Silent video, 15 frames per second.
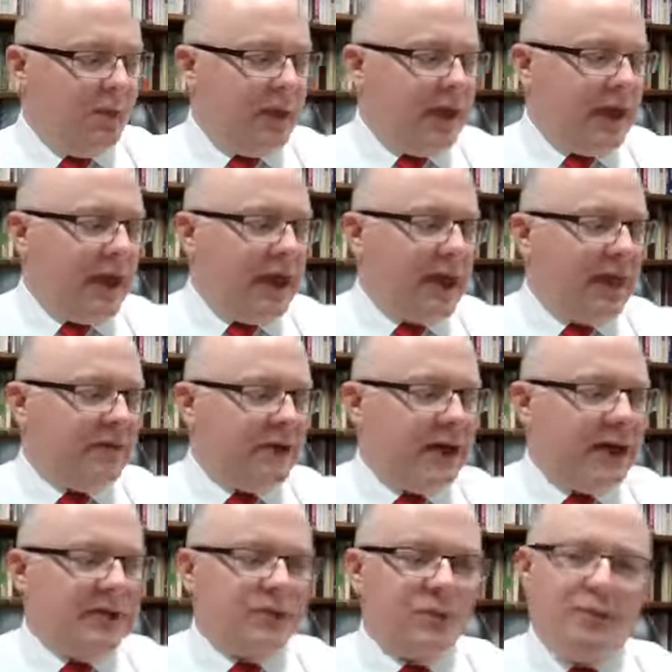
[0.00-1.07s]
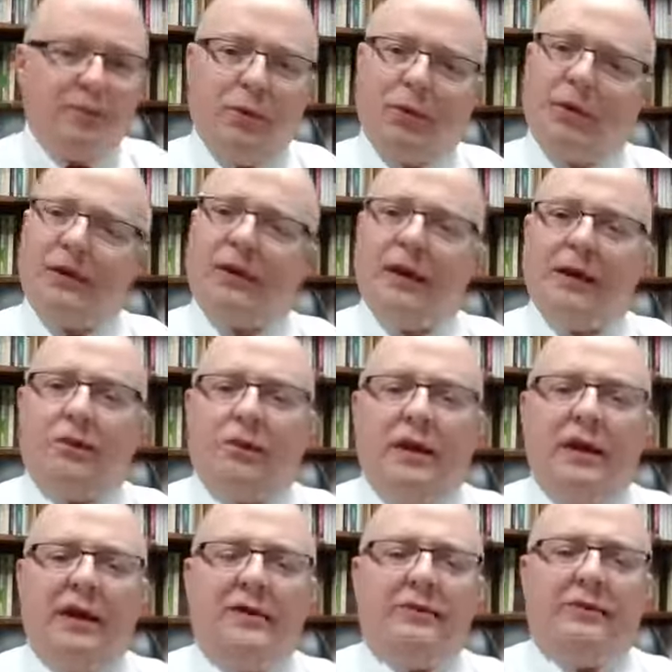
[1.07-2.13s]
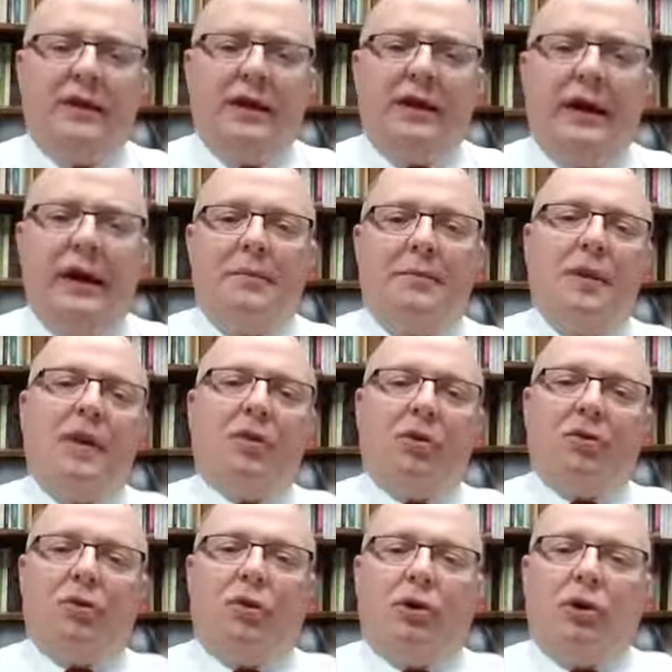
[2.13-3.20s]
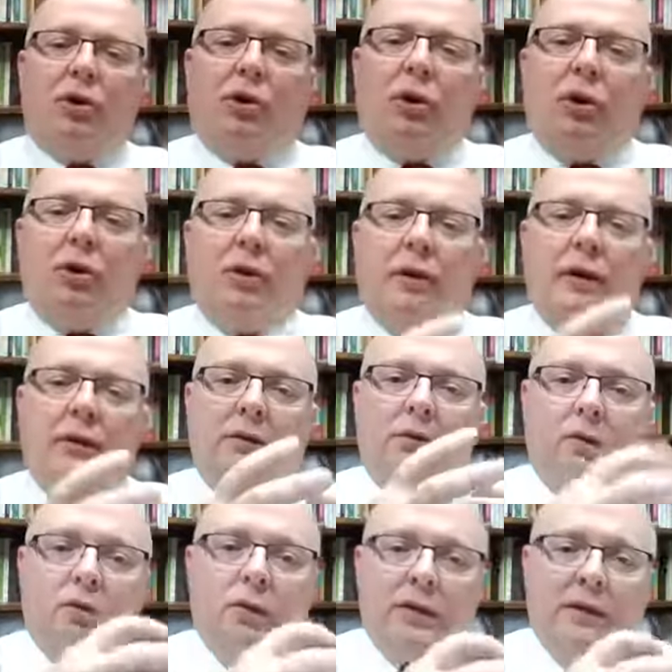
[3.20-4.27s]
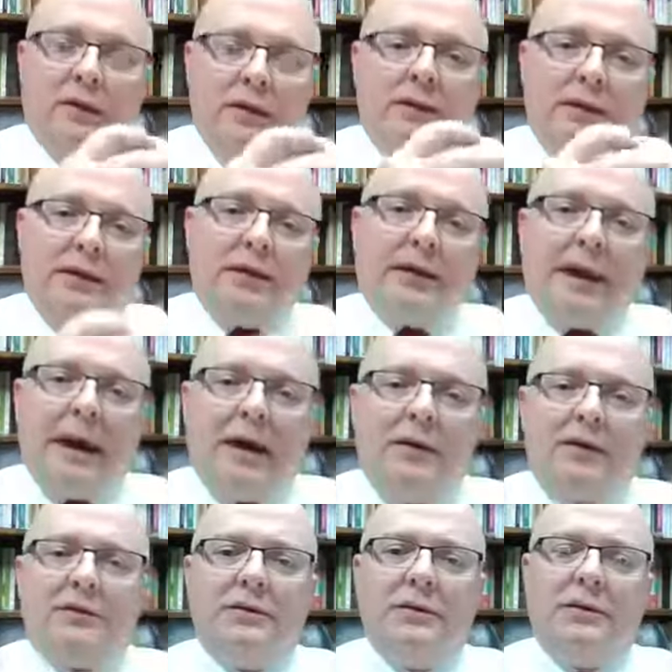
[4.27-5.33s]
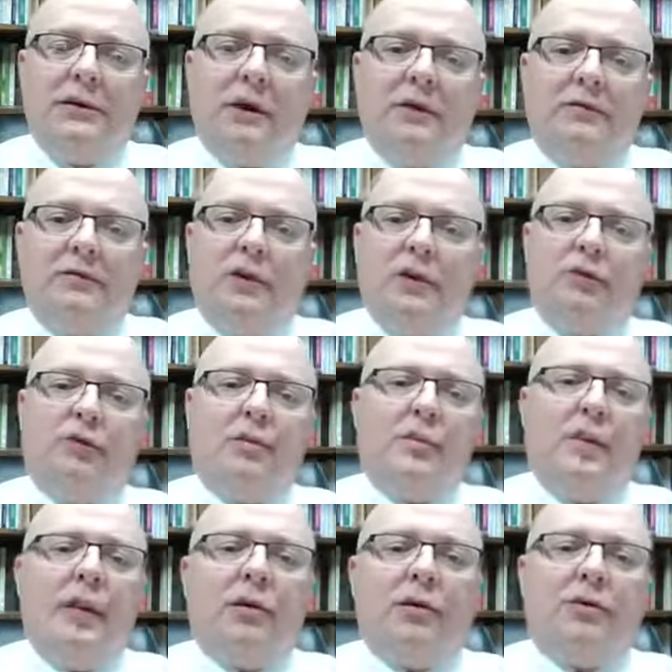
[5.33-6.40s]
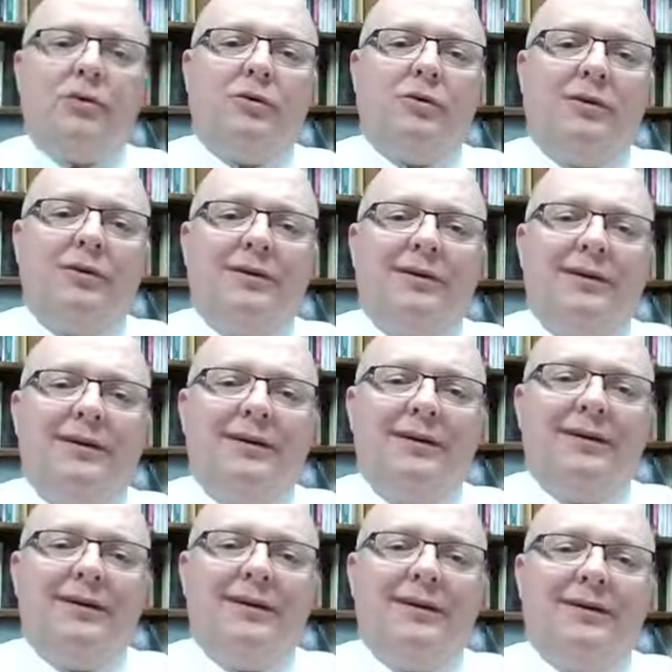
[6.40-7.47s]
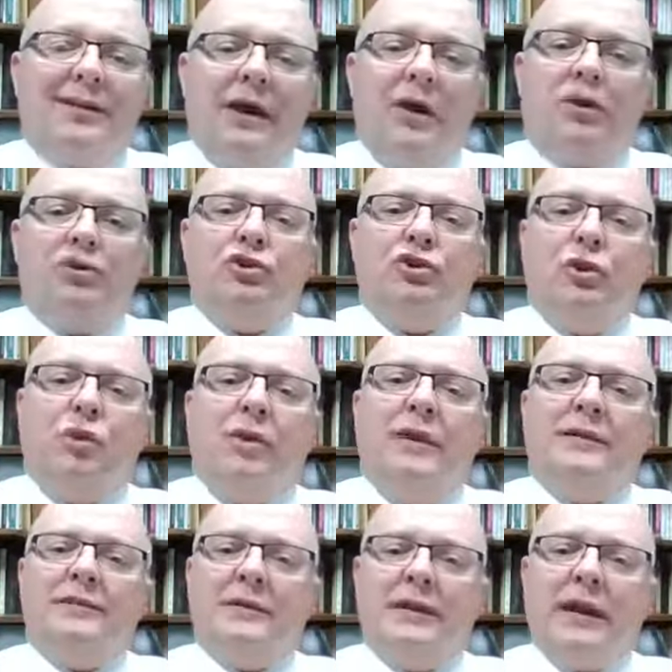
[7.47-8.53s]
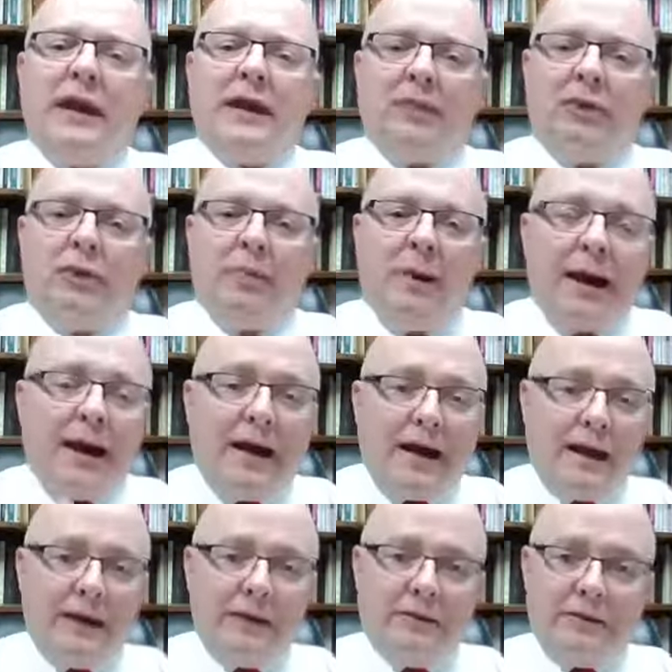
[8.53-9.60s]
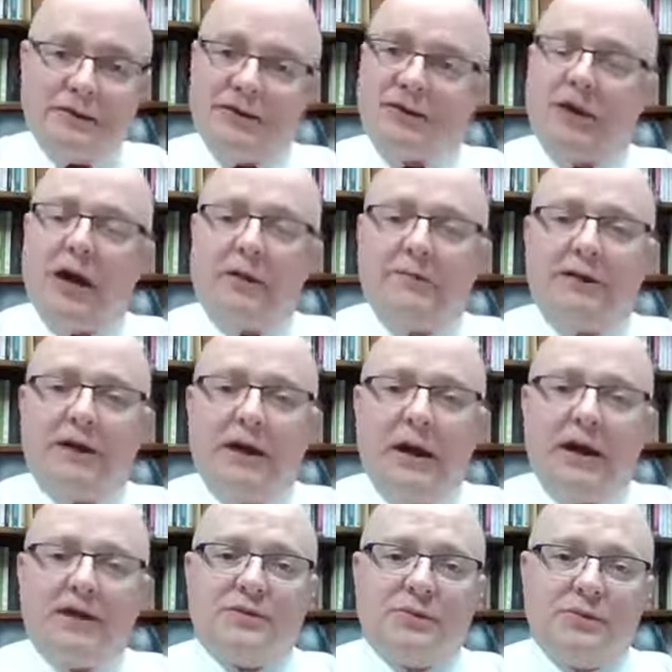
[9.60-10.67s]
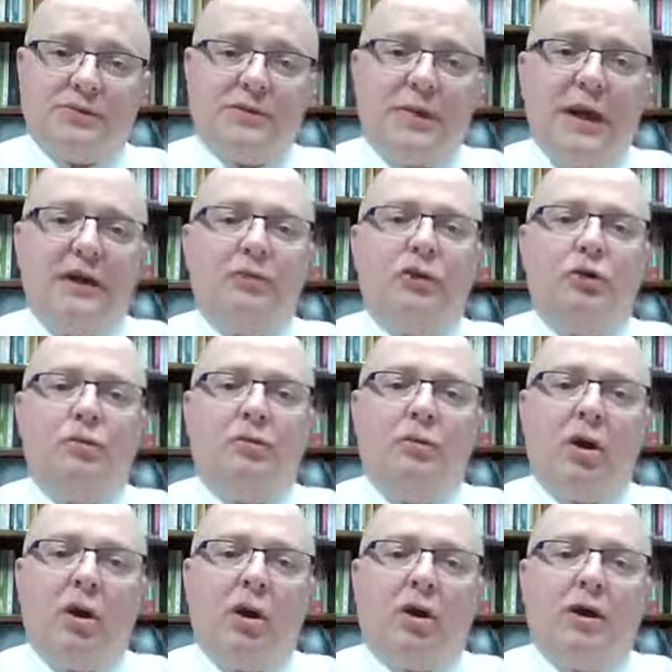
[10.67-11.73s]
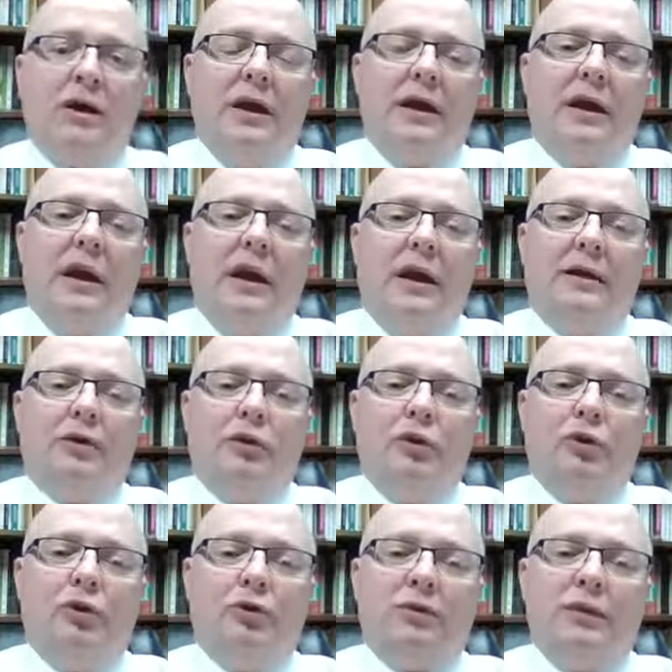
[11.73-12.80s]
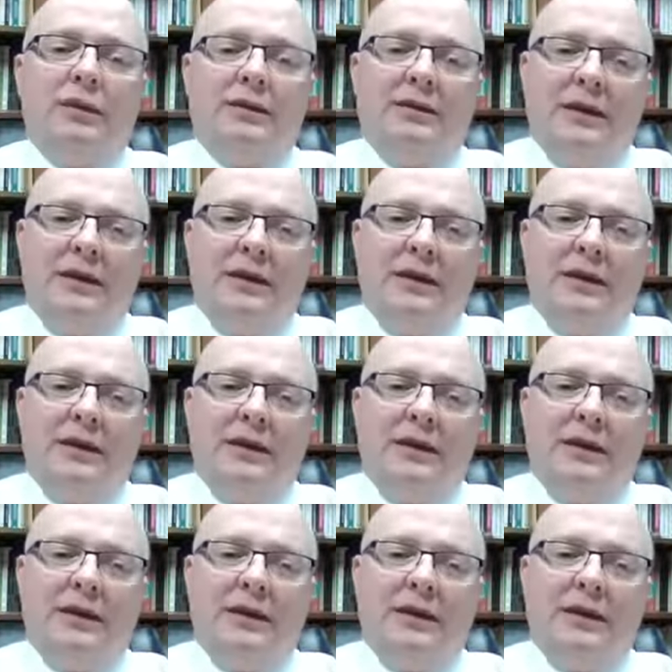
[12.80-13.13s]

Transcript: Here we have, as we pointed out, we have a miracle occurring within the account of another miracle. Uh, they are joined together by the synoptic gospels matthew mark and luke